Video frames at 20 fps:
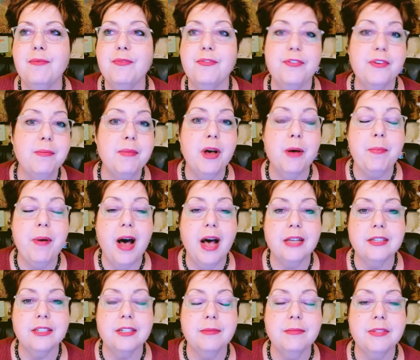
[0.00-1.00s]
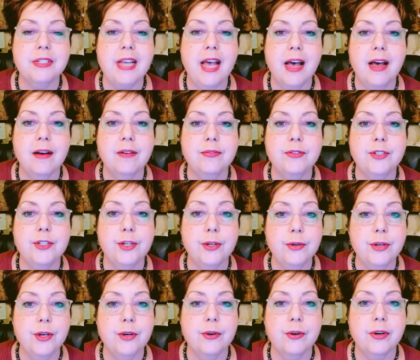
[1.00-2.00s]
Female possums have two
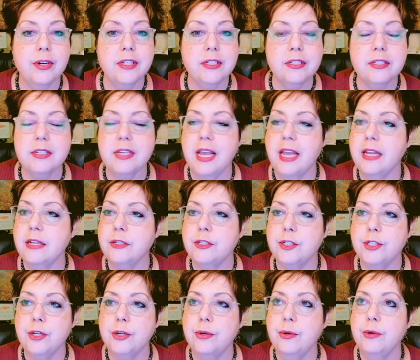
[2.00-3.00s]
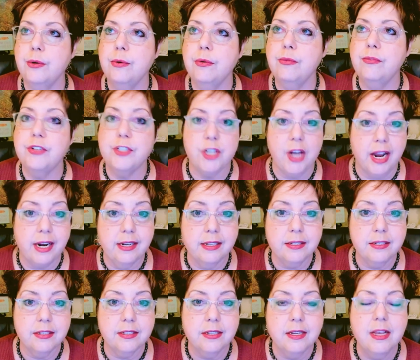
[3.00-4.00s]
uterus and two
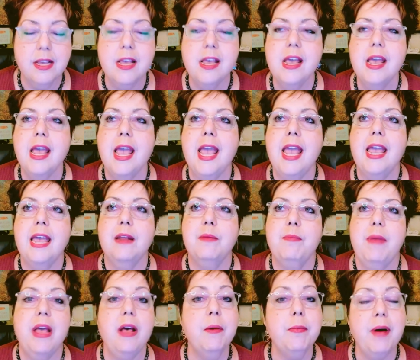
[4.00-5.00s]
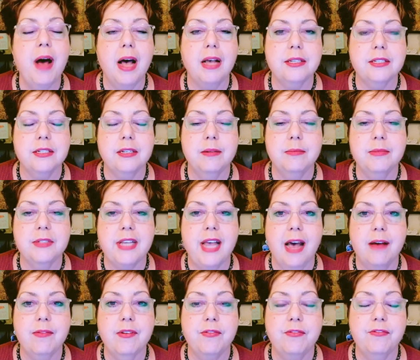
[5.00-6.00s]
vaginas, and male possums
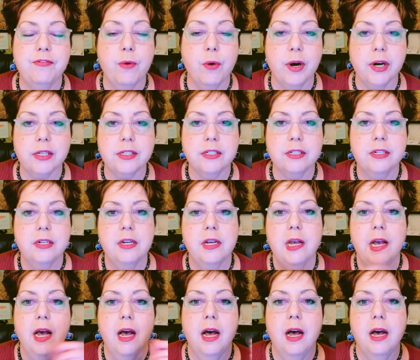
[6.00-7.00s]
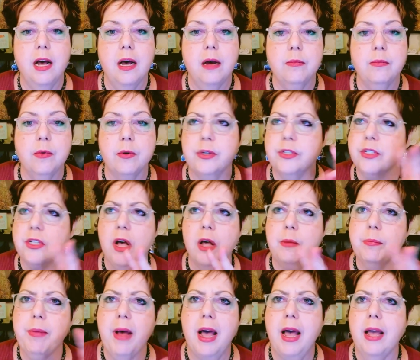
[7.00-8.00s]
have a forked or it's
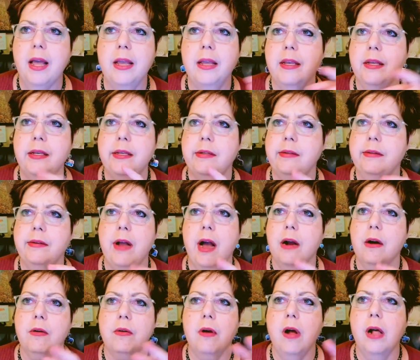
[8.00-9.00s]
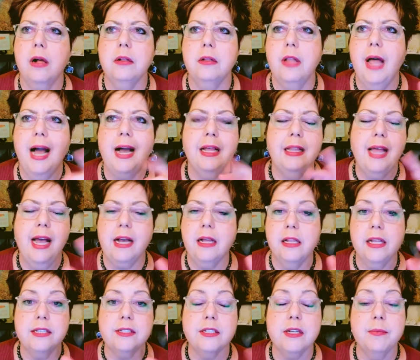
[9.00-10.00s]
called by knockaraka waka
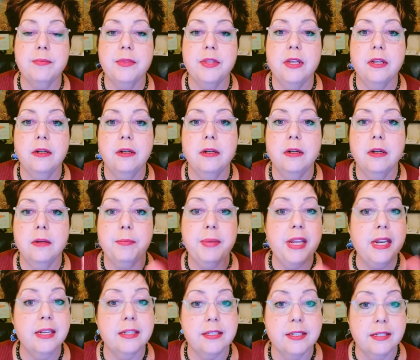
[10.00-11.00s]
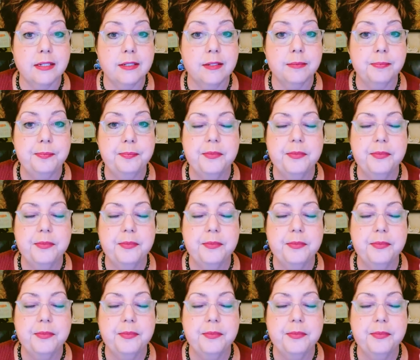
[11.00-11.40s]
lakala something penises.